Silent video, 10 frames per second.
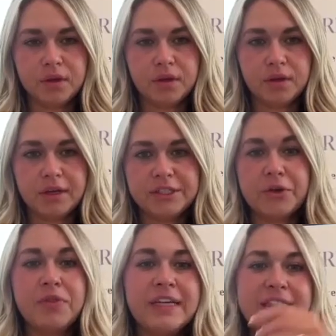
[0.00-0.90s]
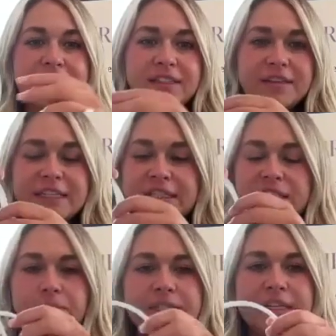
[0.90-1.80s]
So this is
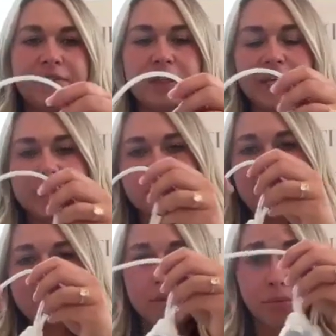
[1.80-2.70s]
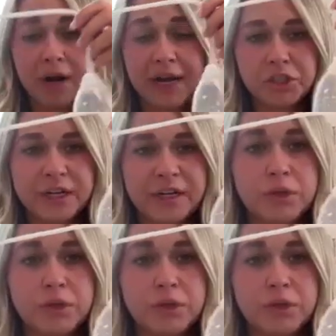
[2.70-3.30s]
specifically a Jackson Pratt drain,